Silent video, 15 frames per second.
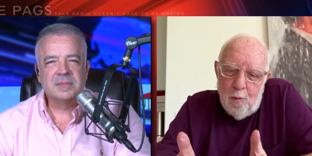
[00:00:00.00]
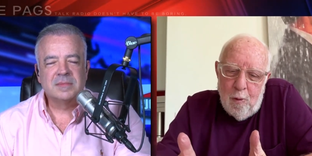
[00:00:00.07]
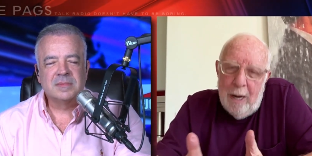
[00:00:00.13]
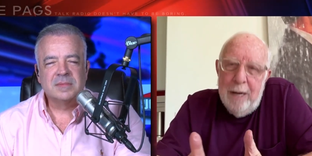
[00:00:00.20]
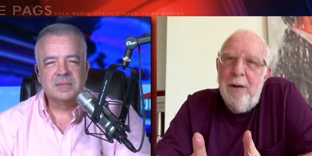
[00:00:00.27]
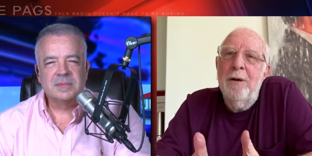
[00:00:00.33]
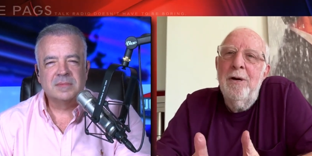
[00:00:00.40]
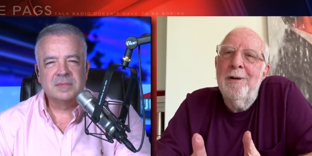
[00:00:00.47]
Speaker 1: Well,
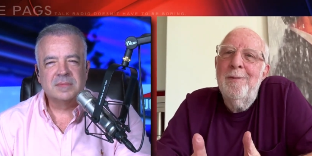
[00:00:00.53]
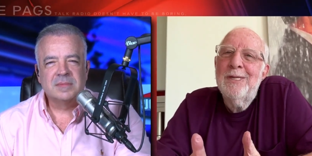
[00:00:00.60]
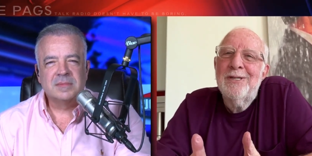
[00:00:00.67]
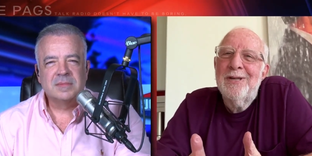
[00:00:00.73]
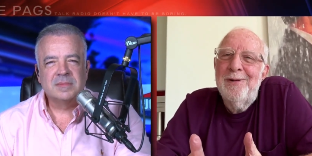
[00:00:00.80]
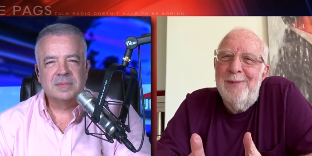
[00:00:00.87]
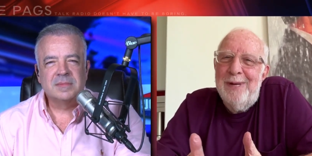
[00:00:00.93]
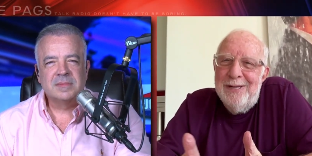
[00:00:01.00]
why not
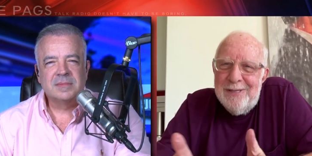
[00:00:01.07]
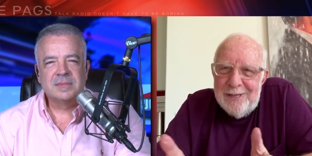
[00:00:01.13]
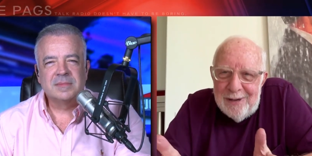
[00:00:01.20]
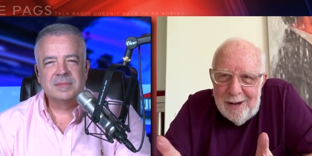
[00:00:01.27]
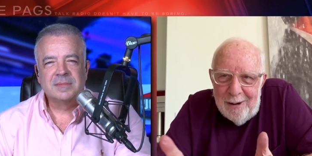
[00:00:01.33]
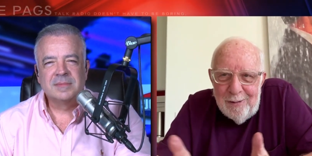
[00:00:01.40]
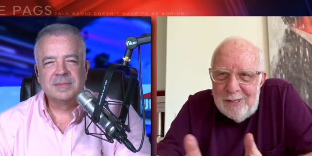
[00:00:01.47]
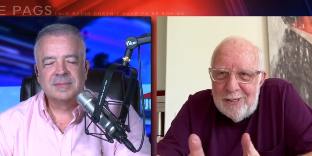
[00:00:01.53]
Herman's
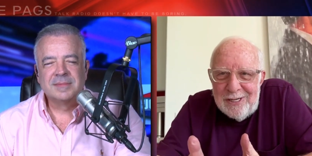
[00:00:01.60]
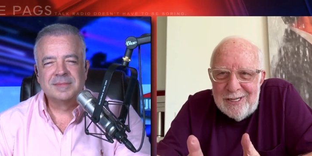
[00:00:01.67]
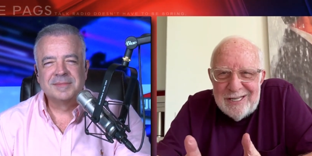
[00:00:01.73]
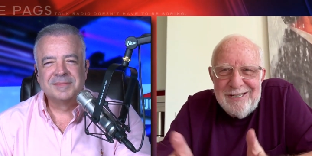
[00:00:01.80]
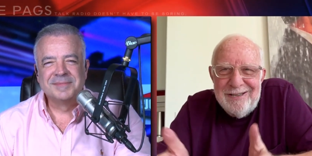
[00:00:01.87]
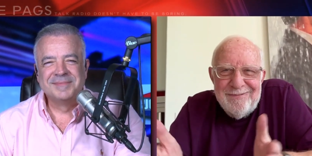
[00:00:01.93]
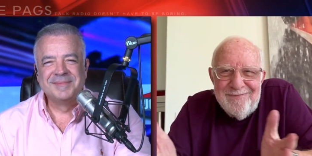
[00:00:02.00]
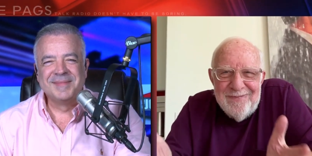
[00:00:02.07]
Hermits? You know, it
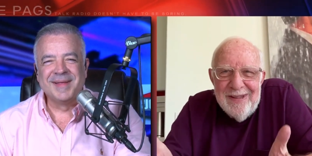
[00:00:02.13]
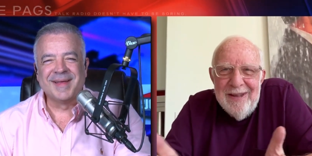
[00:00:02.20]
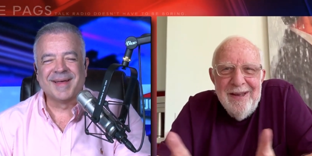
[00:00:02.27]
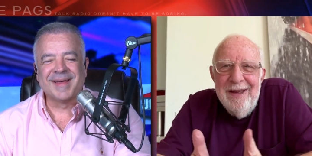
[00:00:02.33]
just